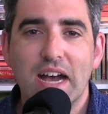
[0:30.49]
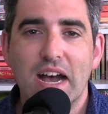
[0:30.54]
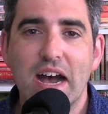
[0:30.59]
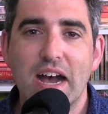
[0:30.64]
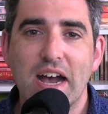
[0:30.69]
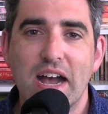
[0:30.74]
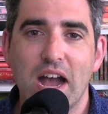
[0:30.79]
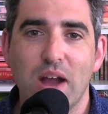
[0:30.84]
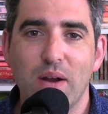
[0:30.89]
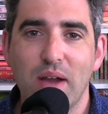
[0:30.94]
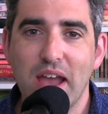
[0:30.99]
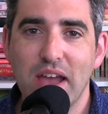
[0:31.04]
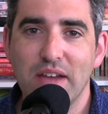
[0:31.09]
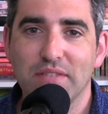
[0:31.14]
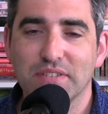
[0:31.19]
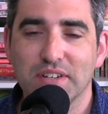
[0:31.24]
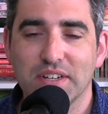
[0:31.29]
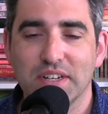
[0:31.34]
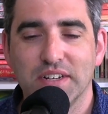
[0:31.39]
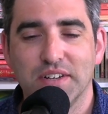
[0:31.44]

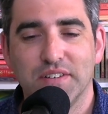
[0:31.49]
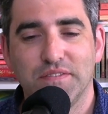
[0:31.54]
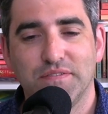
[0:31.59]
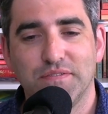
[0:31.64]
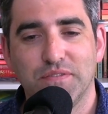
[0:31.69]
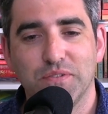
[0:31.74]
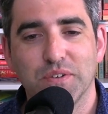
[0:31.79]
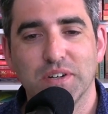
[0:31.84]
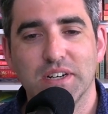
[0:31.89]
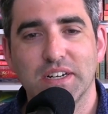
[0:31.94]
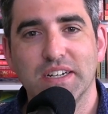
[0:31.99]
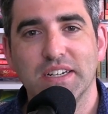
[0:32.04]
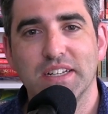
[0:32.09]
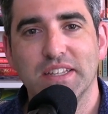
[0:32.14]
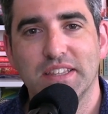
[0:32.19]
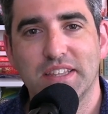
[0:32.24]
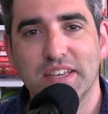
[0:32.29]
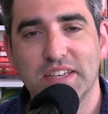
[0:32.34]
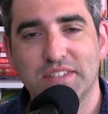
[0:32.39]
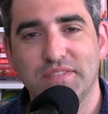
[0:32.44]
However, for
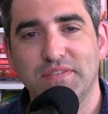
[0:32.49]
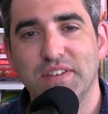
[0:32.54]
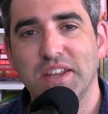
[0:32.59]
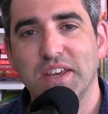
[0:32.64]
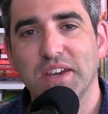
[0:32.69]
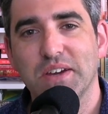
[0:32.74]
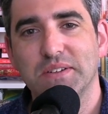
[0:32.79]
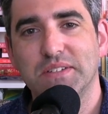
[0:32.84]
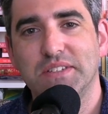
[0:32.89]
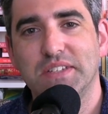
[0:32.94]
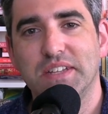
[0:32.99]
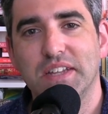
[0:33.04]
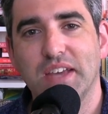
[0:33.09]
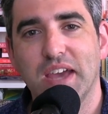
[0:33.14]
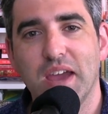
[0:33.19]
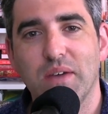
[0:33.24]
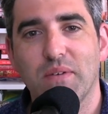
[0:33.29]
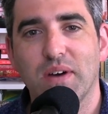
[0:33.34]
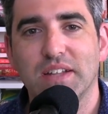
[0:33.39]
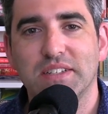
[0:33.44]
this video
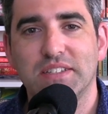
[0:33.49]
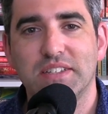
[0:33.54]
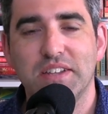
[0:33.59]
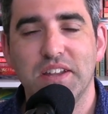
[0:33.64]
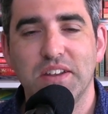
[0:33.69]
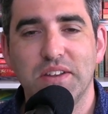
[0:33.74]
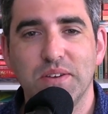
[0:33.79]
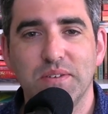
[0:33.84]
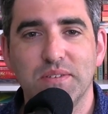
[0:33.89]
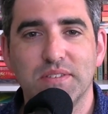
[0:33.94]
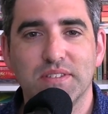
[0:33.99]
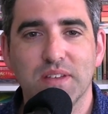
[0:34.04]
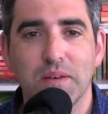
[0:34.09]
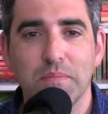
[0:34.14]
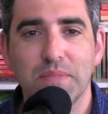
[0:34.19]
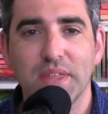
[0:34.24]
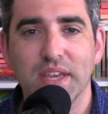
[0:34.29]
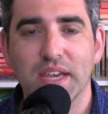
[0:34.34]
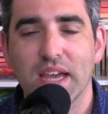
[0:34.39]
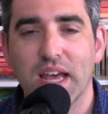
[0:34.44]
today, I wanted to do
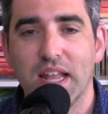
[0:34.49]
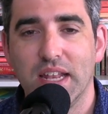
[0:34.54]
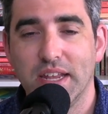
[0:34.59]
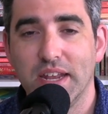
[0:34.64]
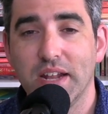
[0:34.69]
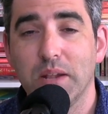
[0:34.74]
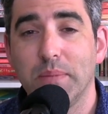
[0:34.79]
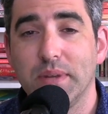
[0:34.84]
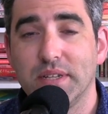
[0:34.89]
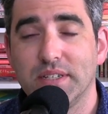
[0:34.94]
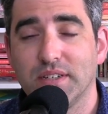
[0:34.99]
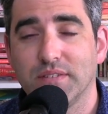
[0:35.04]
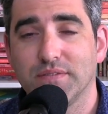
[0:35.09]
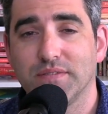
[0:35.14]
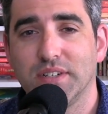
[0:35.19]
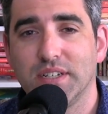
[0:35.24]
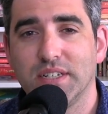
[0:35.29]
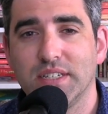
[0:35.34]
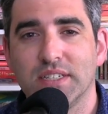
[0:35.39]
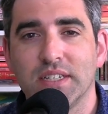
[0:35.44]
something a little bit
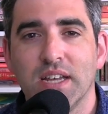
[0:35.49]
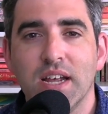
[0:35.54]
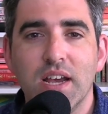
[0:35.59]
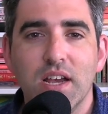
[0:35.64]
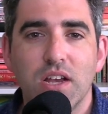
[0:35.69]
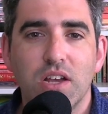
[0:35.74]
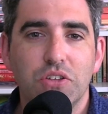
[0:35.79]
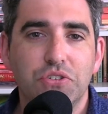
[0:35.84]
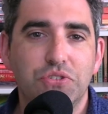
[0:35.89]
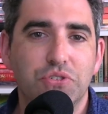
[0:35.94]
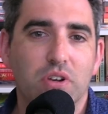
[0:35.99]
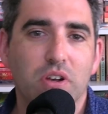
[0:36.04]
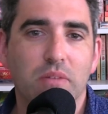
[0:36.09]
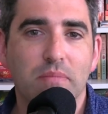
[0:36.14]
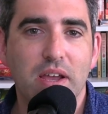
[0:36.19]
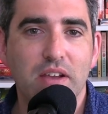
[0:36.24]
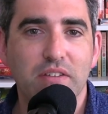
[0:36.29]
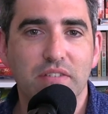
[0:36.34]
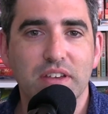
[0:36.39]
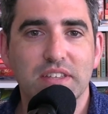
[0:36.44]
different. During
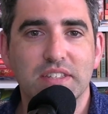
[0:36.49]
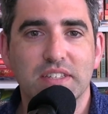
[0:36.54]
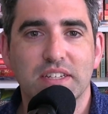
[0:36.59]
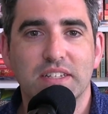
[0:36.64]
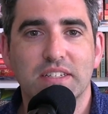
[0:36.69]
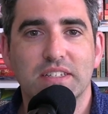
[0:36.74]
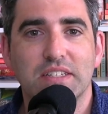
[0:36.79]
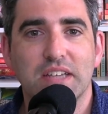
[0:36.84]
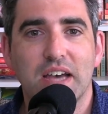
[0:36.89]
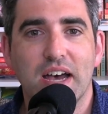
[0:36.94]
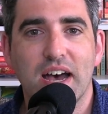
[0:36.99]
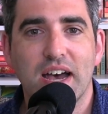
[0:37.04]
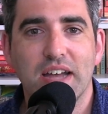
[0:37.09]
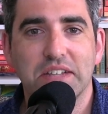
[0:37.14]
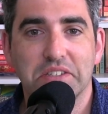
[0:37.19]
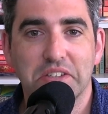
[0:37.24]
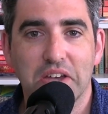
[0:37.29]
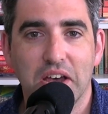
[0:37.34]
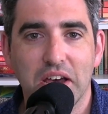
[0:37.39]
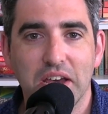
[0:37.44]
my recent
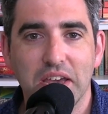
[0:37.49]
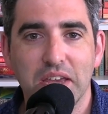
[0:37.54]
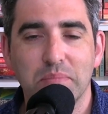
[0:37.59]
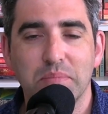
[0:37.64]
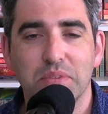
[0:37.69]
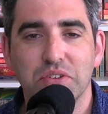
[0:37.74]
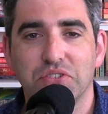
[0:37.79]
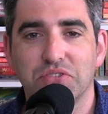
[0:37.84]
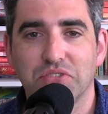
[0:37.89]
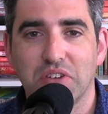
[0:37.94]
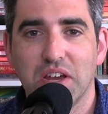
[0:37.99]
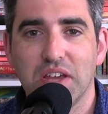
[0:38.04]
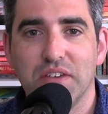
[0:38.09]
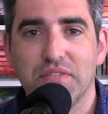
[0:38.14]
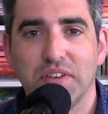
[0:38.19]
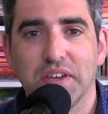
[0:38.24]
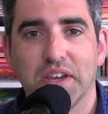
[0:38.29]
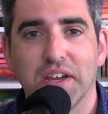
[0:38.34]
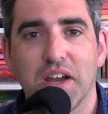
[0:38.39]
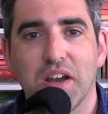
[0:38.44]
time
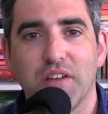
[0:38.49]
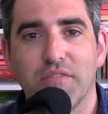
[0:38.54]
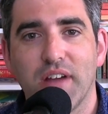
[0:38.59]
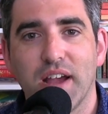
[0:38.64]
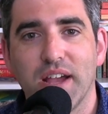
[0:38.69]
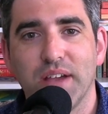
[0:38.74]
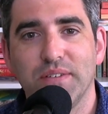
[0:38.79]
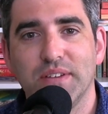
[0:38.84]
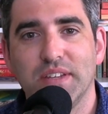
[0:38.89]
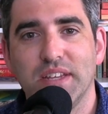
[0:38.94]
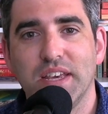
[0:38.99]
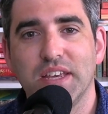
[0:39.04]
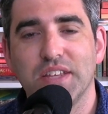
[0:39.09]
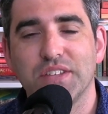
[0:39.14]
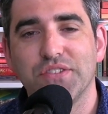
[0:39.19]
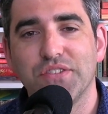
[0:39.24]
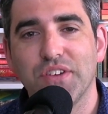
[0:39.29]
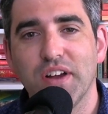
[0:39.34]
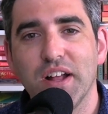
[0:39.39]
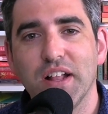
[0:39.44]
driving around
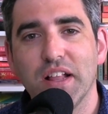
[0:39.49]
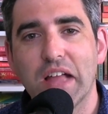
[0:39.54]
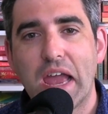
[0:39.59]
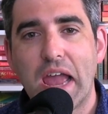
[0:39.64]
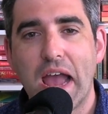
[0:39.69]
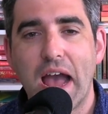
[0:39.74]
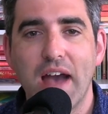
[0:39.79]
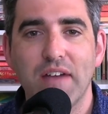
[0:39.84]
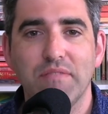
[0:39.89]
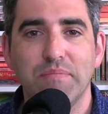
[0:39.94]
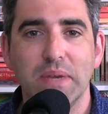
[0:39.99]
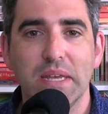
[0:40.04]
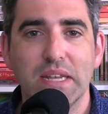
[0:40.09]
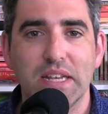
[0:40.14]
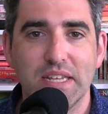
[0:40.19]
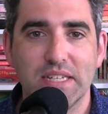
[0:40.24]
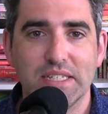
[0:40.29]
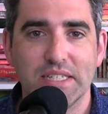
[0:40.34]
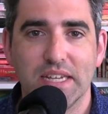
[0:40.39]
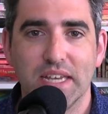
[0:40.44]
Israel, I have been
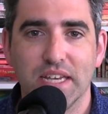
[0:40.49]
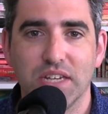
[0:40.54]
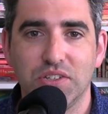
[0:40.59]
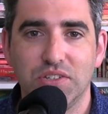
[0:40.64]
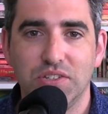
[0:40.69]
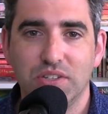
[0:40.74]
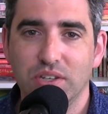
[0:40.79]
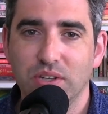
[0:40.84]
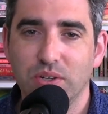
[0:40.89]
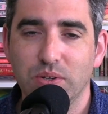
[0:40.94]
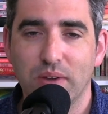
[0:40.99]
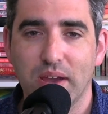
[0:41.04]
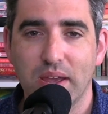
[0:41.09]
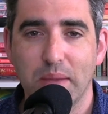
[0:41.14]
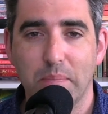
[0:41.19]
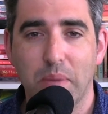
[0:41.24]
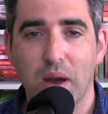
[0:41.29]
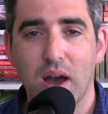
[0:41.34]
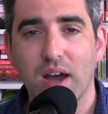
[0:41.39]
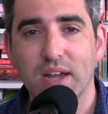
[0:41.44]
listening to
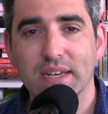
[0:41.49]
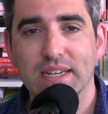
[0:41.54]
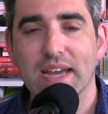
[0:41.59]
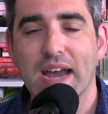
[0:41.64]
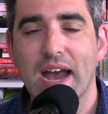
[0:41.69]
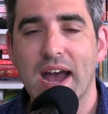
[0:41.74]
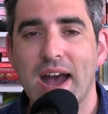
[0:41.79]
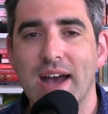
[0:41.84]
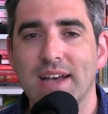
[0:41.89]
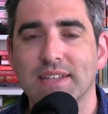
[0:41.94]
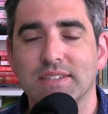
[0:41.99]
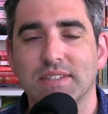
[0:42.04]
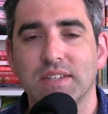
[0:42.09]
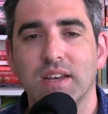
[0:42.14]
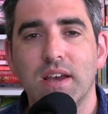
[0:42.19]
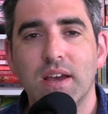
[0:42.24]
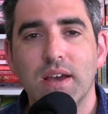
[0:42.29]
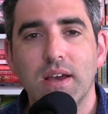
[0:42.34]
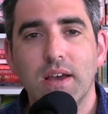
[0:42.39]
a podcast